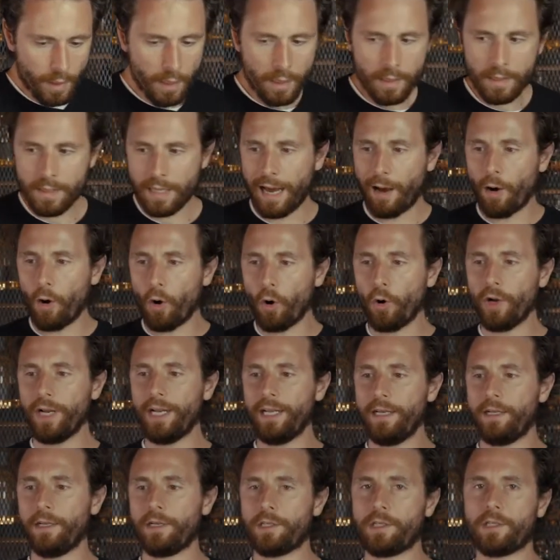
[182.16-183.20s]
that
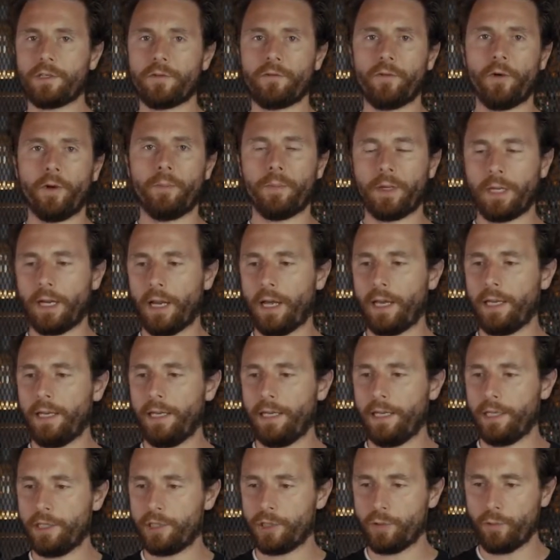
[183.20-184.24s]
oiliness from
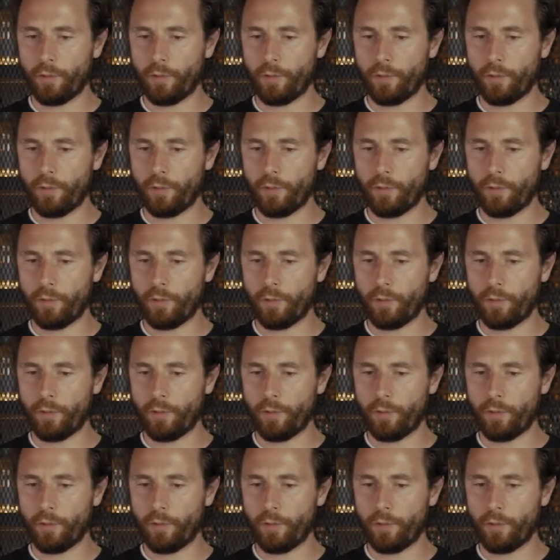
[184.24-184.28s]
Clynelish